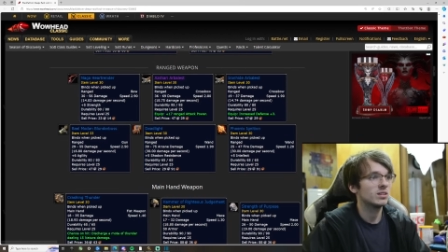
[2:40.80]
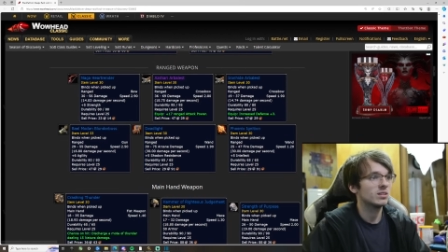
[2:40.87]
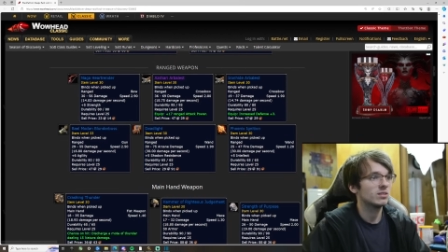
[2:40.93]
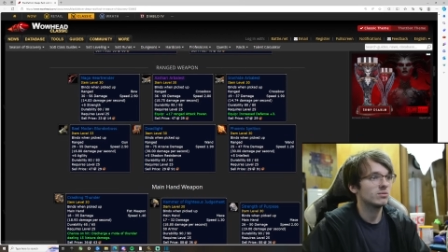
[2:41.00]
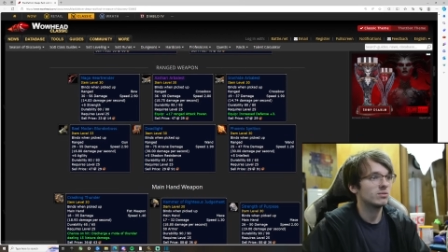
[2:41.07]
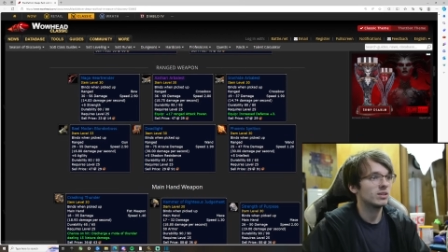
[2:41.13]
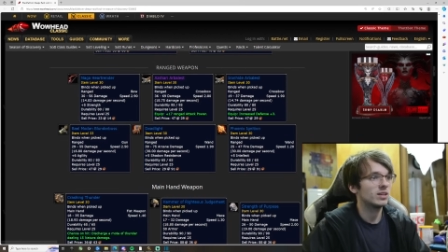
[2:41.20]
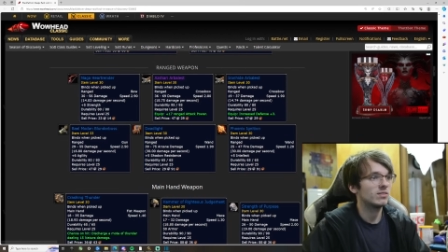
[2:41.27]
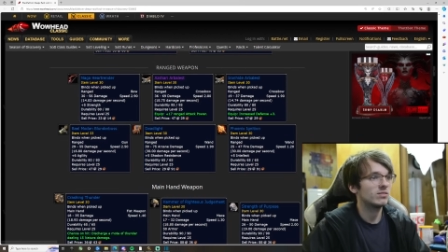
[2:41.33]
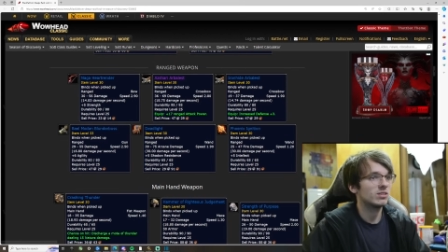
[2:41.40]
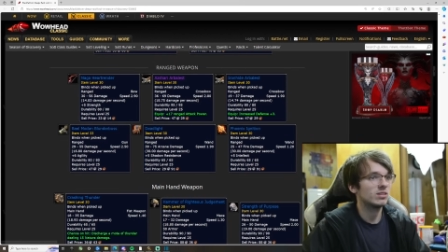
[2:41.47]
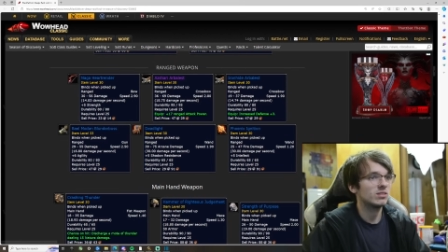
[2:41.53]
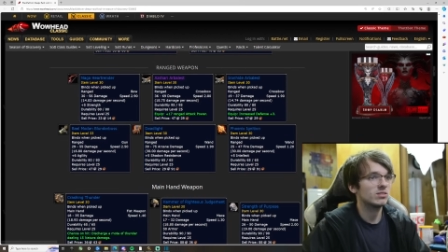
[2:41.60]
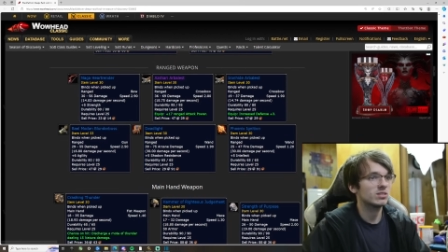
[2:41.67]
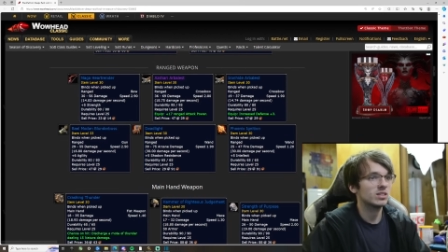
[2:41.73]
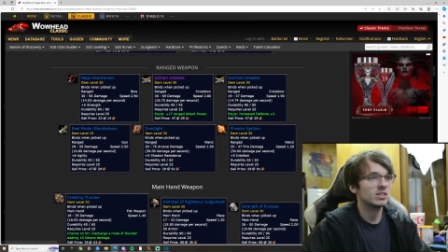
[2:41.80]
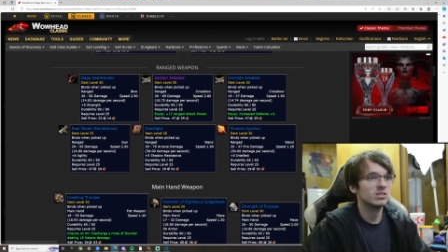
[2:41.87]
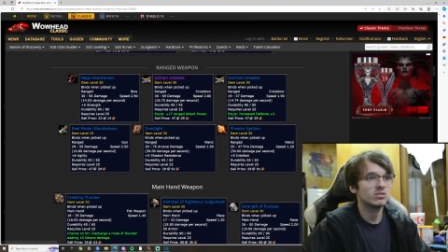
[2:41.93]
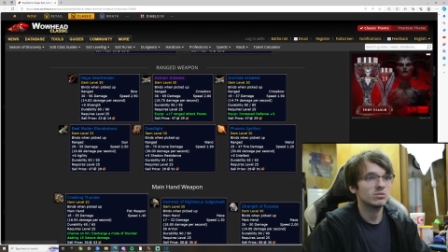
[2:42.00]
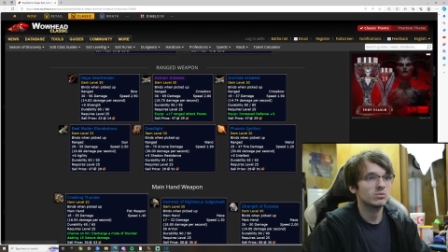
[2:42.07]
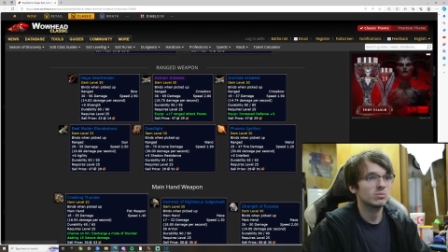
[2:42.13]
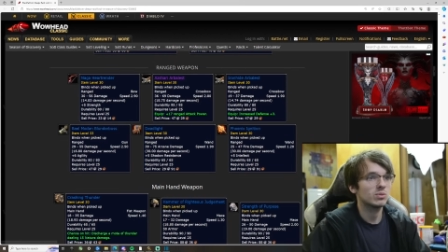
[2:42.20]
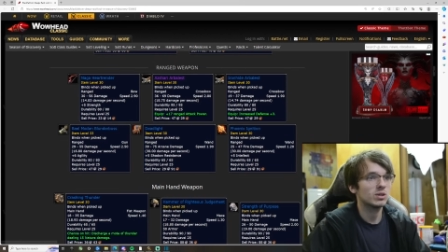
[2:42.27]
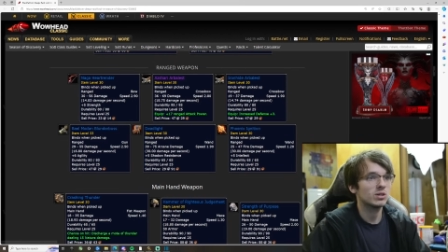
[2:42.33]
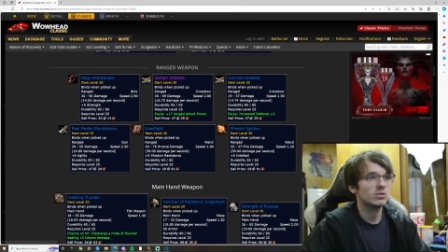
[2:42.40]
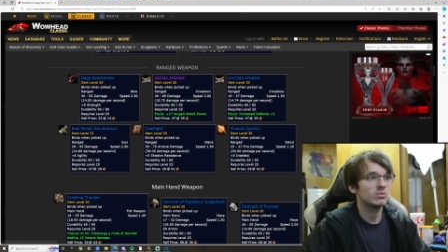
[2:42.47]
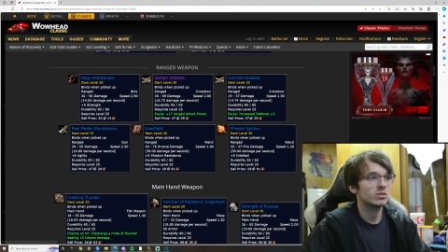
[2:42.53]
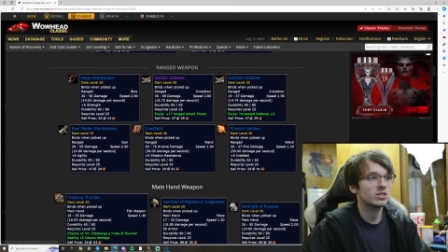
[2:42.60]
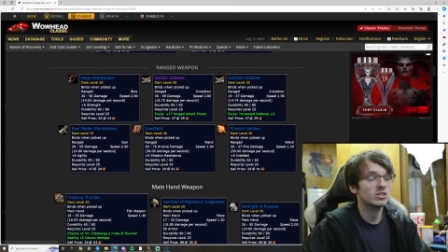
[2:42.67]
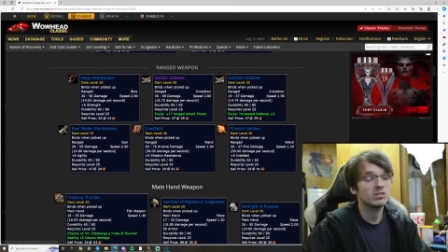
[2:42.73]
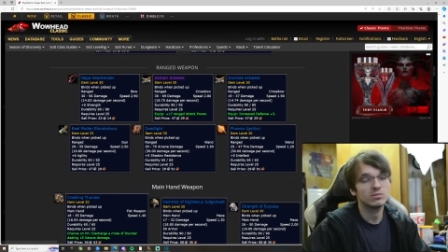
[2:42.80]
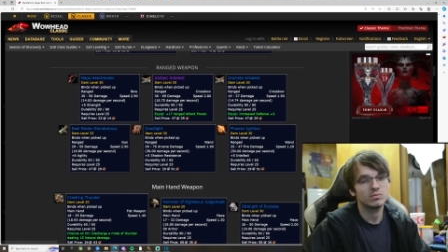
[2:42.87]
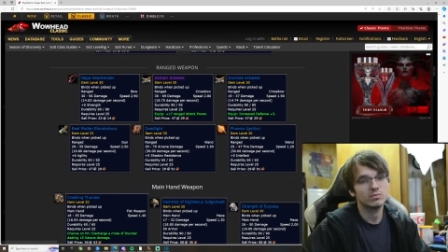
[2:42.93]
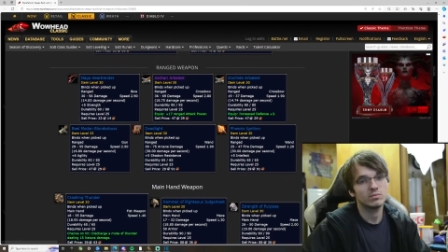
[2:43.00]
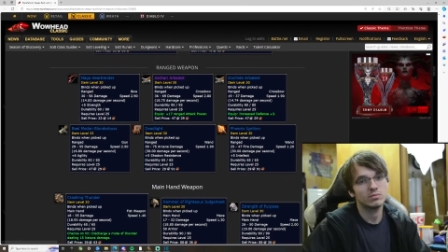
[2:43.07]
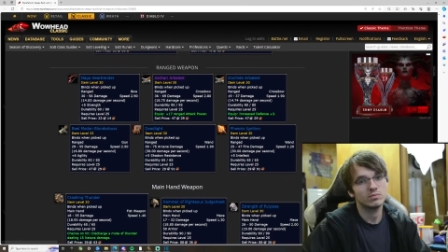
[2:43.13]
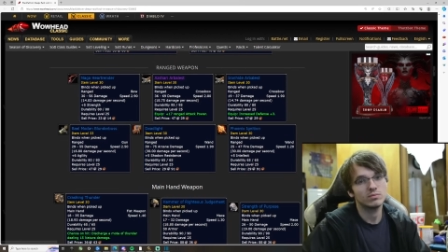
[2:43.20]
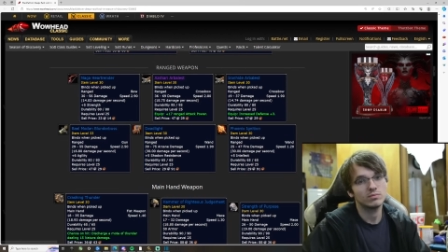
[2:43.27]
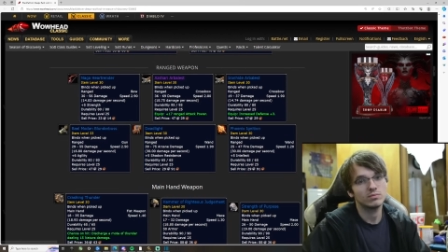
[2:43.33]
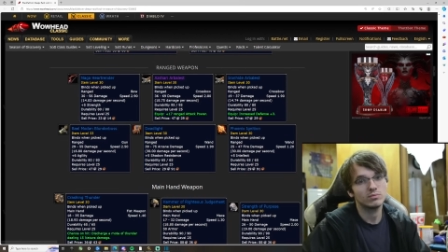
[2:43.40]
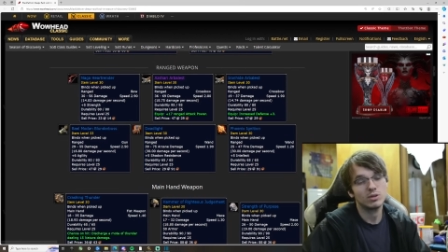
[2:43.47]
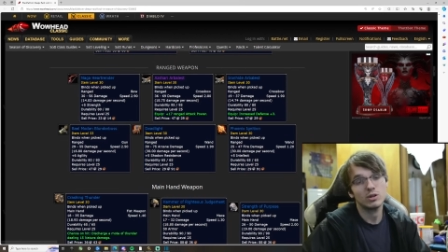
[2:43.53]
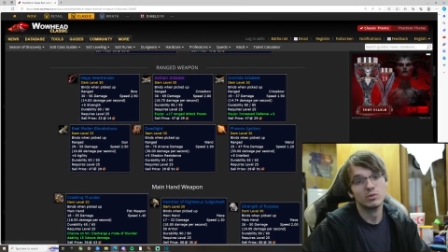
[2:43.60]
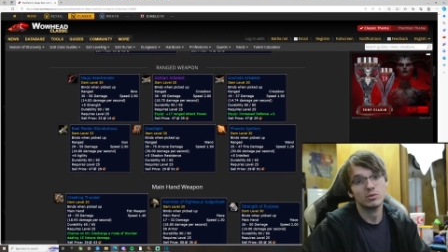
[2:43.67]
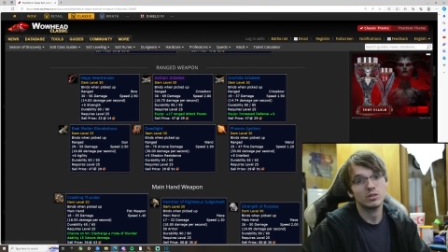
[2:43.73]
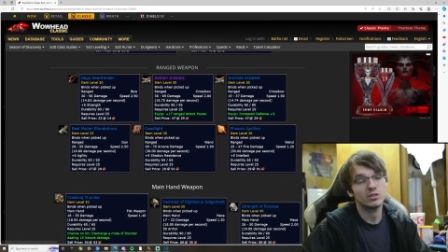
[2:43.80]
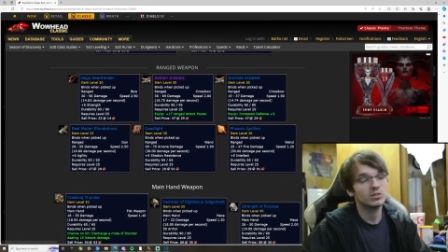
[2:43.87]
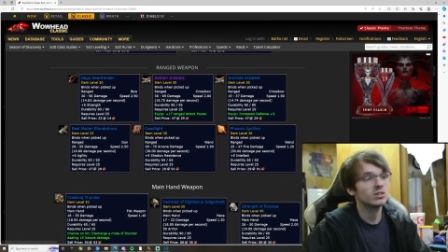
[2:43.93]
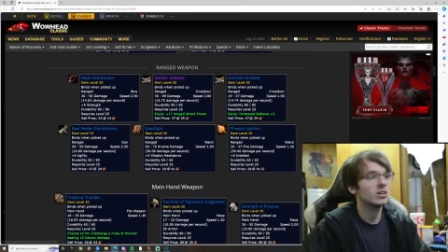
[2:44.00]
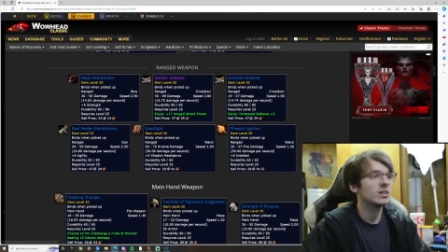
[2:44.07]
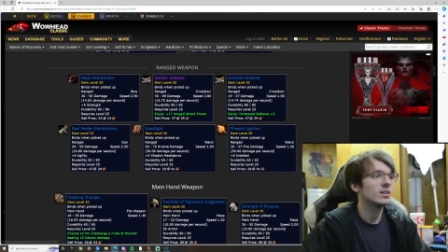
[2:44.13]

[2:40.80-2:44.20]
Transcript: whatever else can use a bow, which is Prot Warriors.